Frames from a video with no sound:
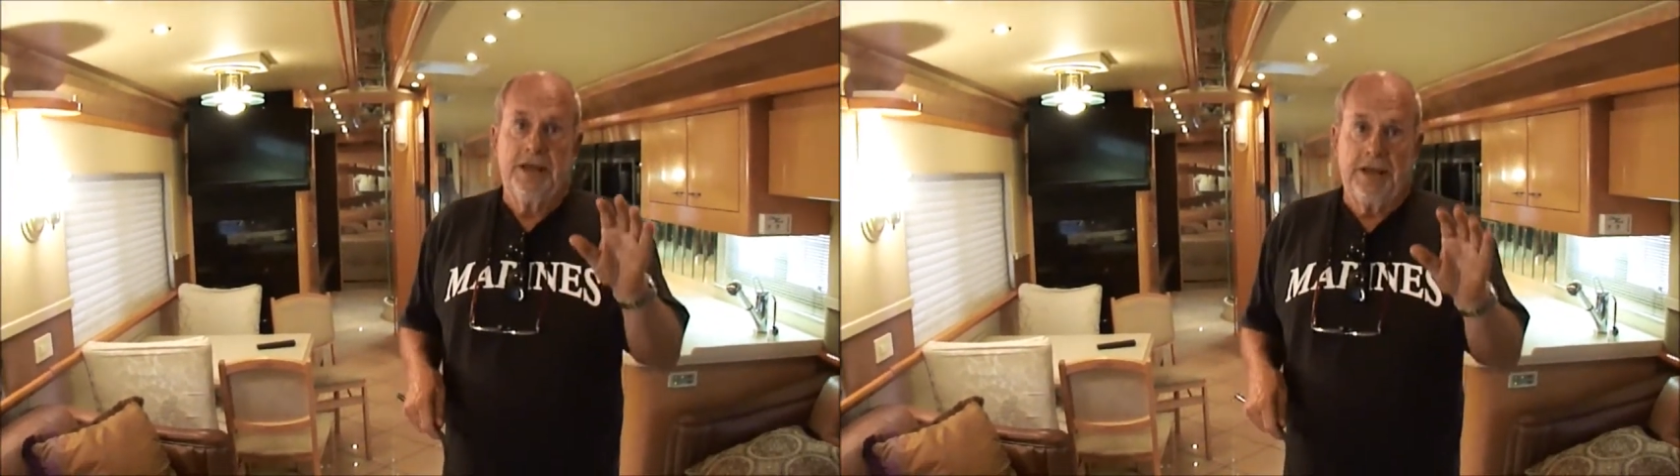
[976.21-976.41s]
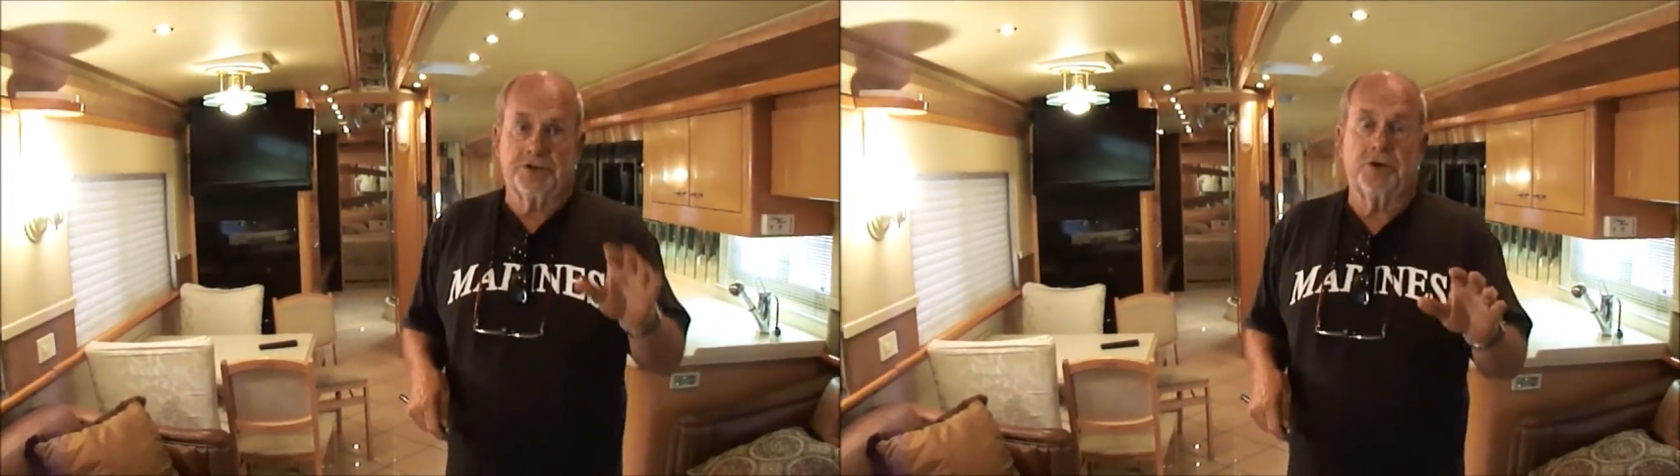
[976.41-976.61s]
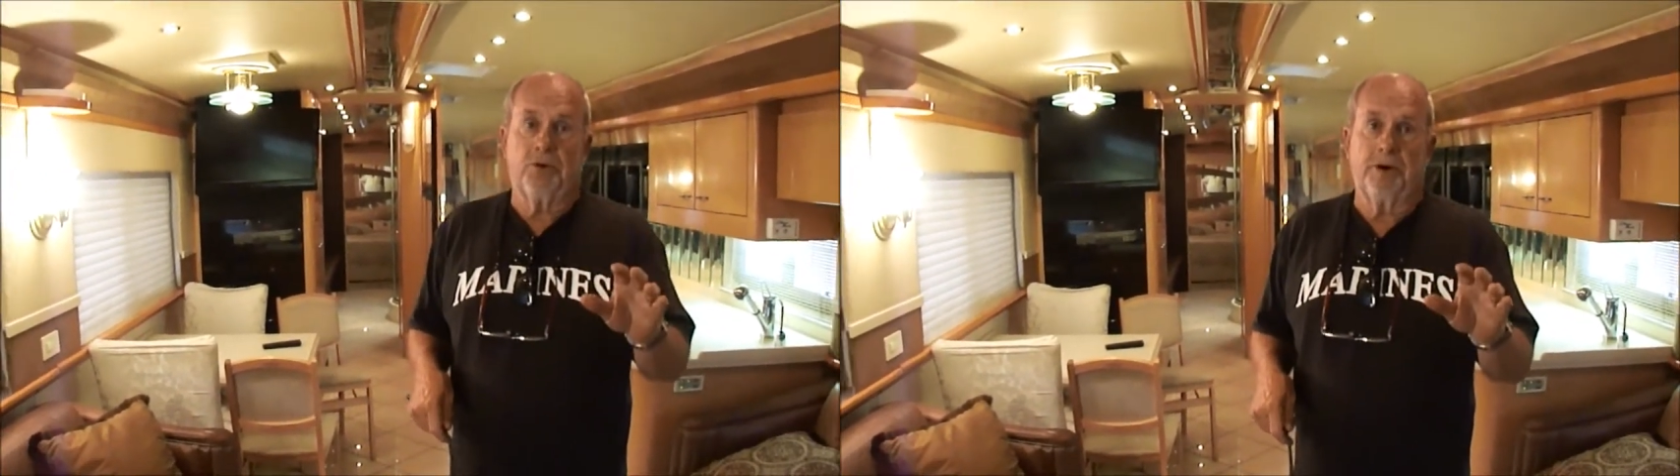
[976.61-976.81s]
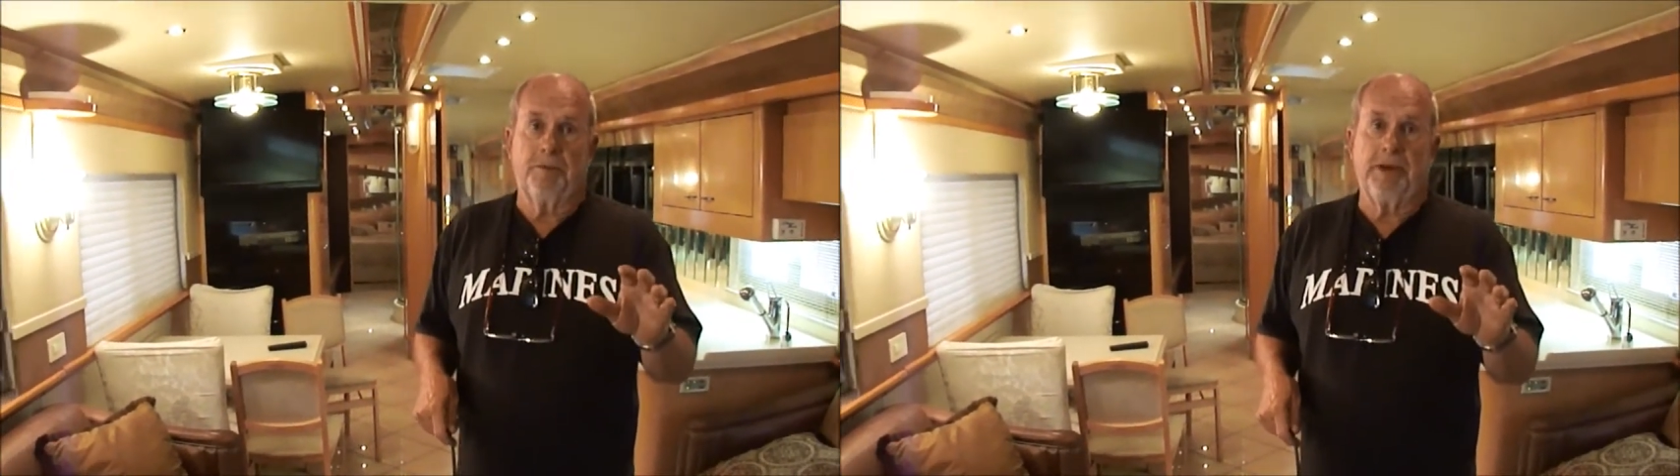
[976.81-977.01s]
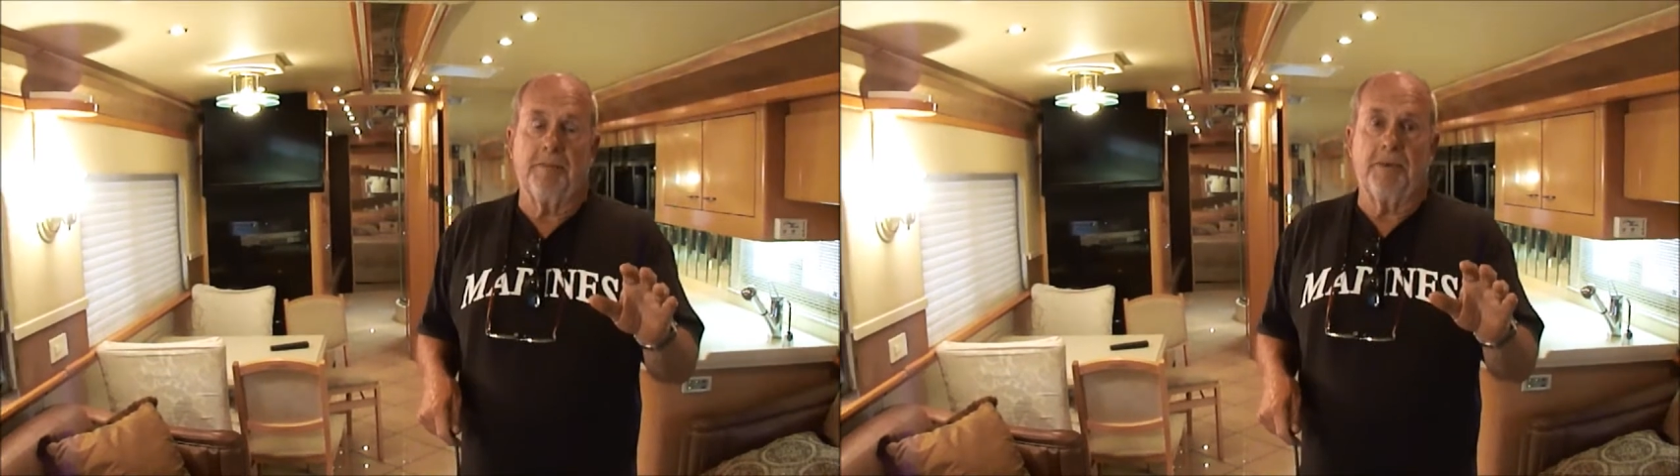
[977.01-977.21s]
It's going to
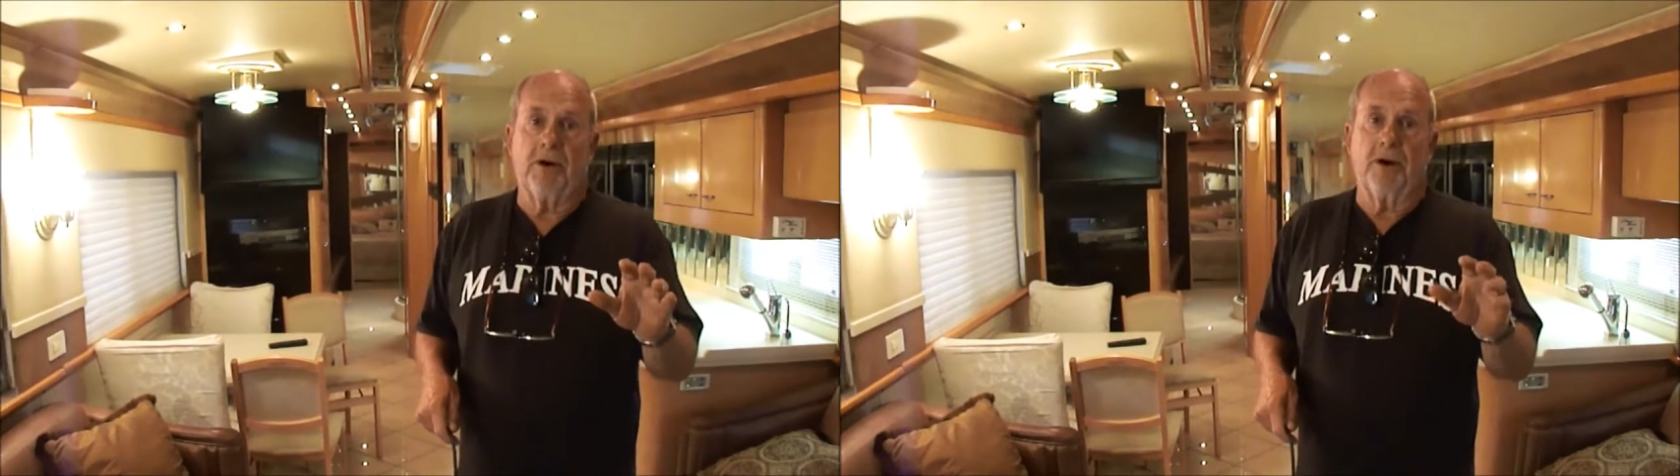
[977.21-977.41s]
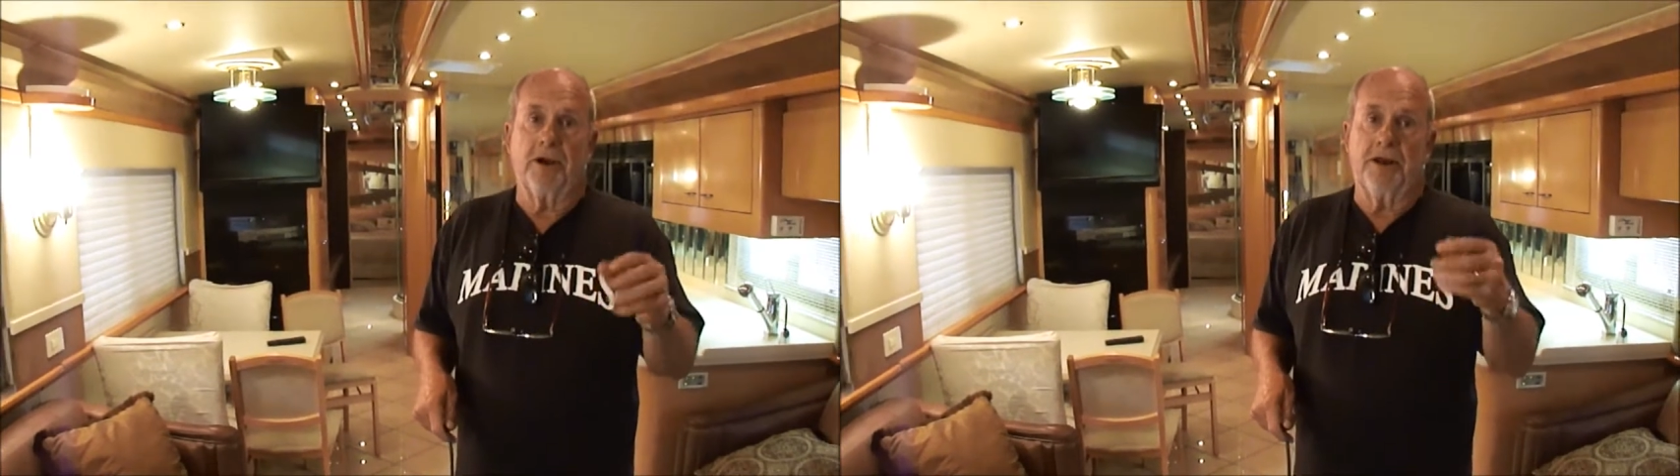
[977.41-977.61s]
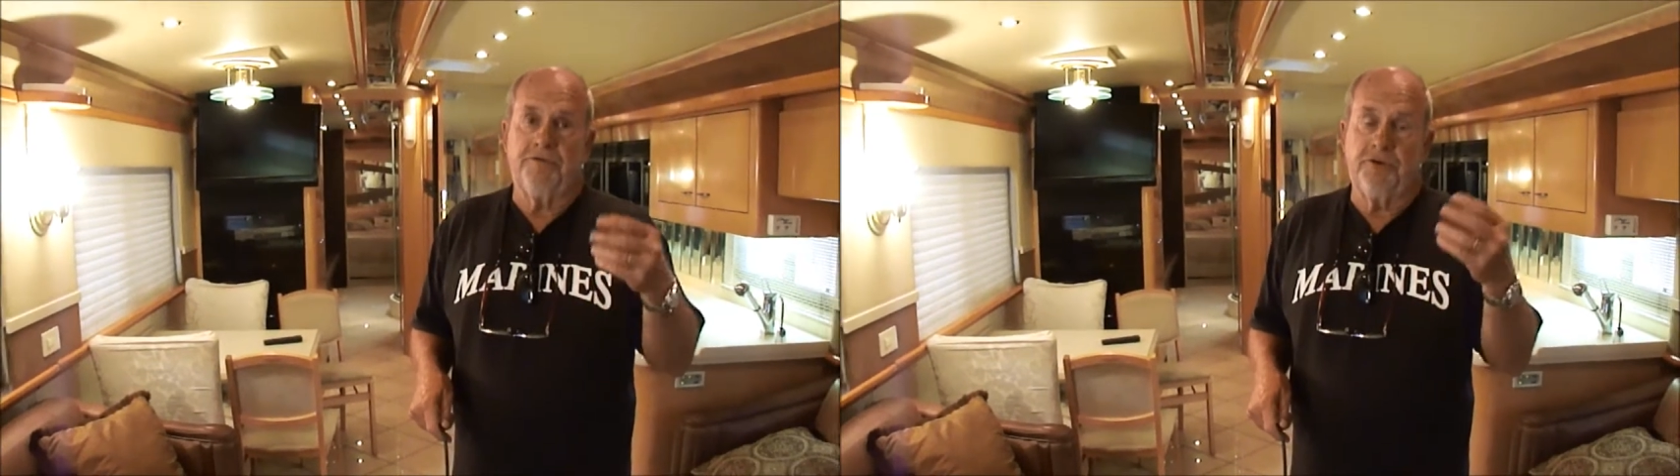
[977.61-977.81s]
be a bargain.